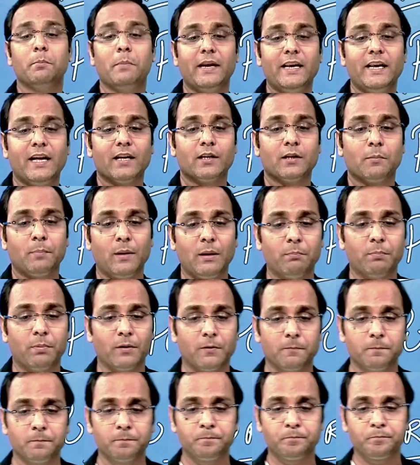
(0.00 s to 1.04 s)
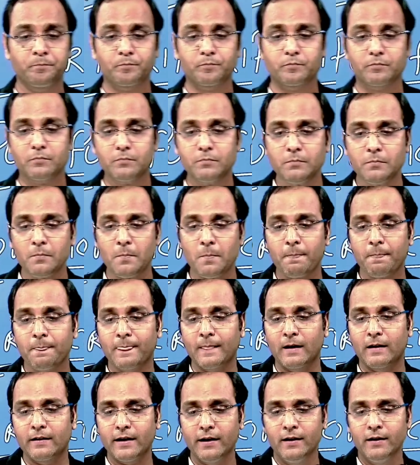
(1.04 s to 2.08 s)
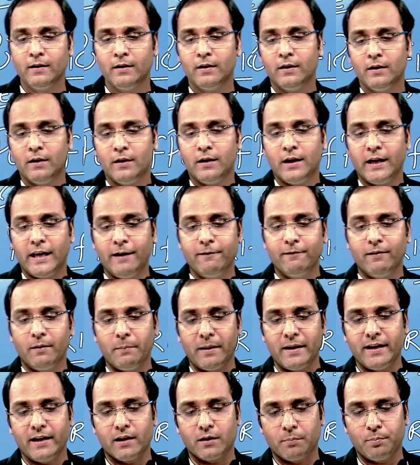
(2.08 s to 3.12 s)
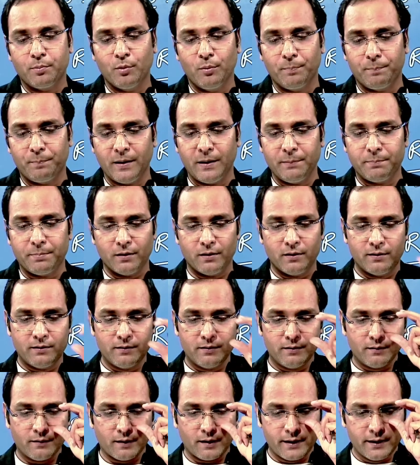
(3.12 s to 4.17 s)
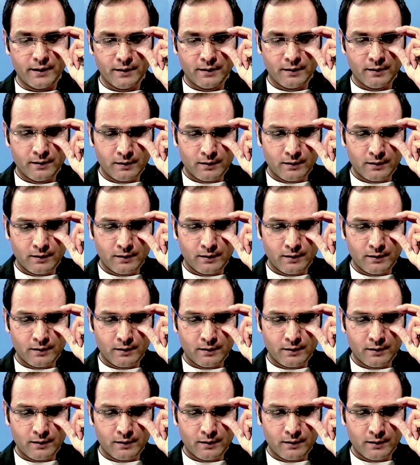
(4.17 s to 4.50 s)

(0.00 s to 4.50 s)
many other people. Okay, even many other people, right?